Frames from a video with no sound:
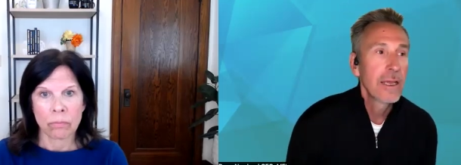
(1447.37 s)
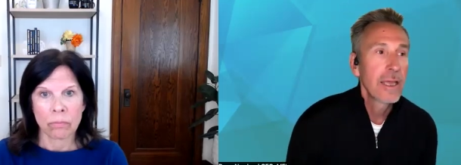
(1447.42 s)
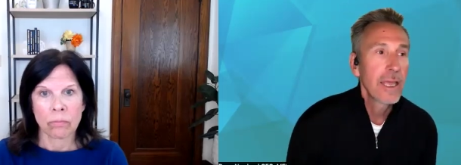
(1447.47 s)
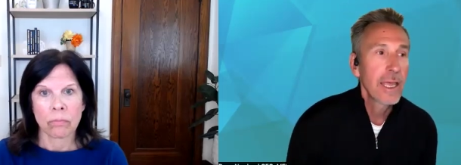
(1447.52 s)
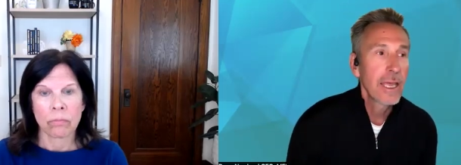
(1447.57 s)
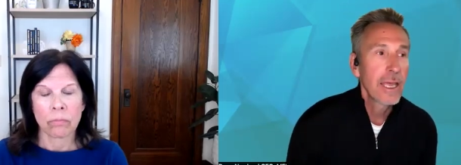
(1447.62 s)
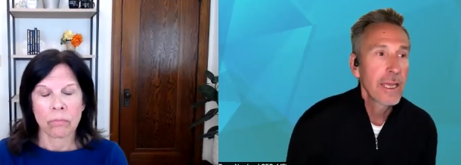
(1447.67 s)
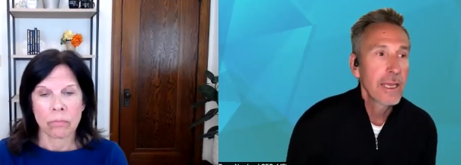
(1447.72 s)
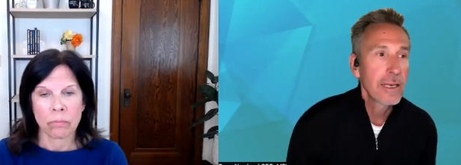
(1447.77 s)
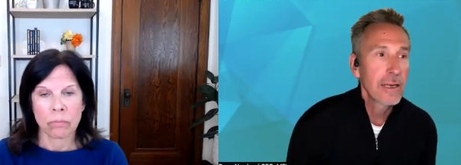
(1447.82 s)

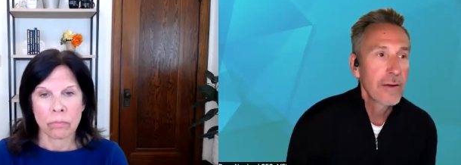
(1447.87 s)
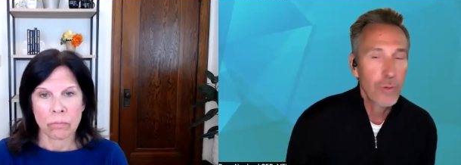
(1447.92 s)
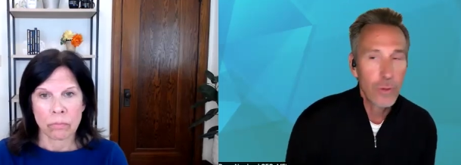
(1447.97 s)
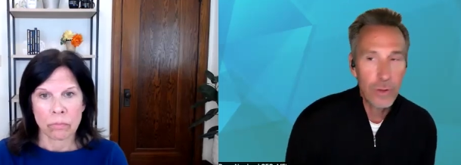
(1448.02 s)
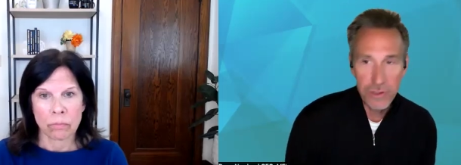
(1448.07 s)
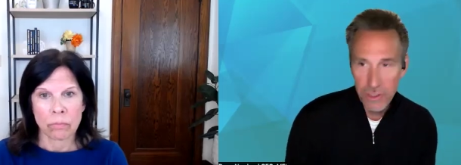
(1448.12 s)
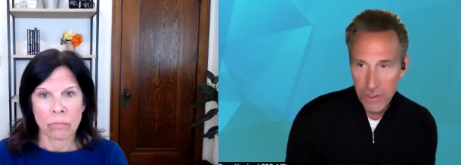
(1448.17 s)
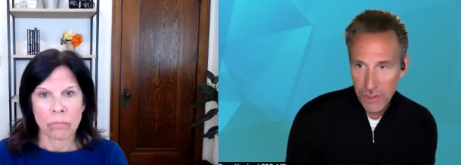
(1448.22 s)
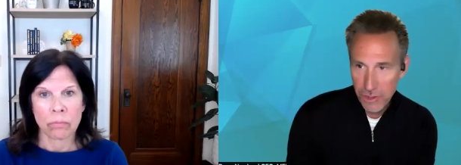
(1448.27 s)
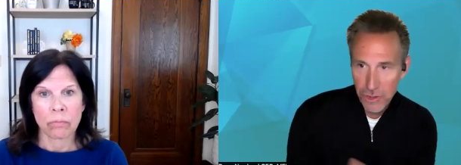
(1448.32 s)
Speaker 1: And of
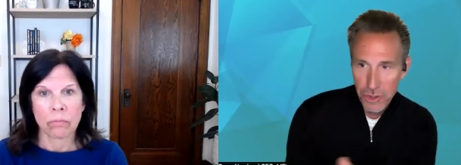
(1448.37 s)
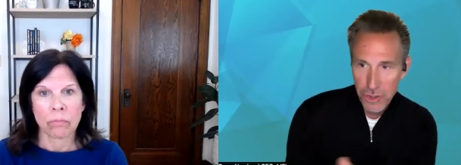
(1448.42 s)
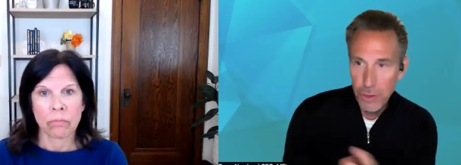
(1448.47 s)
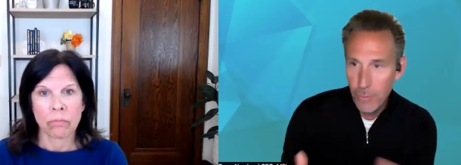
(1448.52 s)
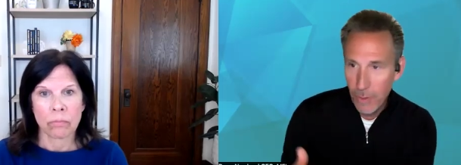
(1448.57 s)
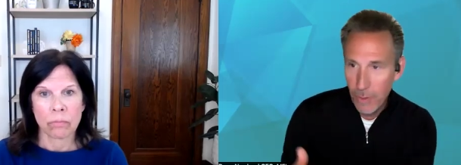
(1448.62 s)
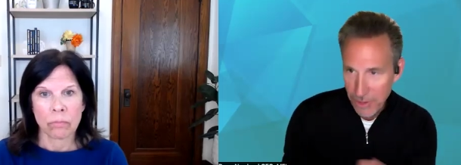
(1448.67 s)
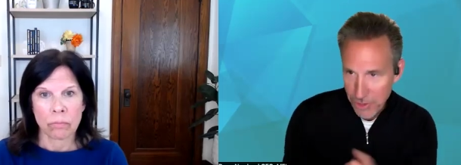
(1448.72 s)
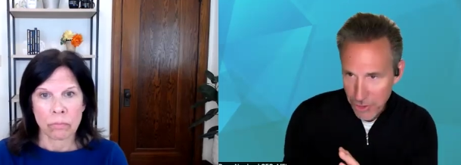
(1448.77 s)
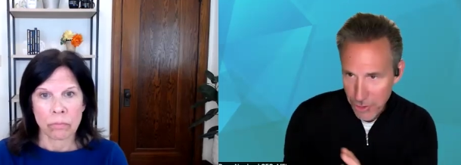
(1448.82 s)
course, it's a
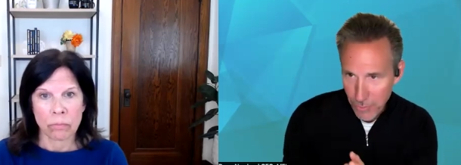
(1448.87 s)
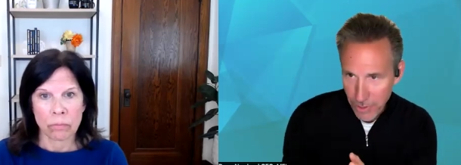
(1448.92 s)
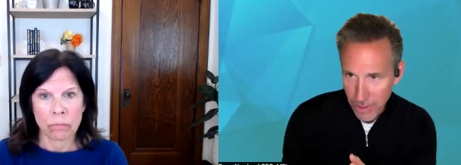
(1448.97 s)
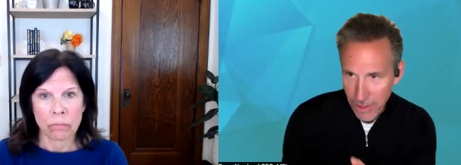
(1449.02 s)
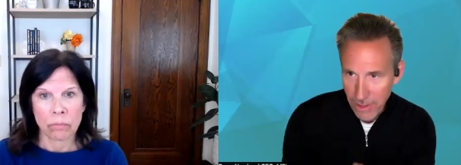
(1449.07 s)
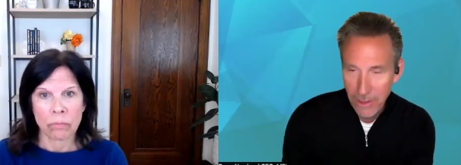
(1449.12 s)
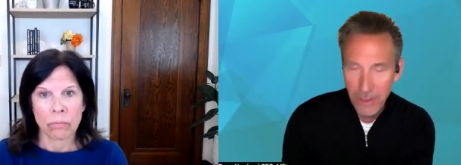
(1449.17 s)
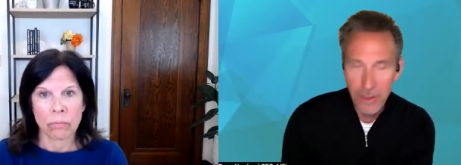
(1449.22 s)
two-way street.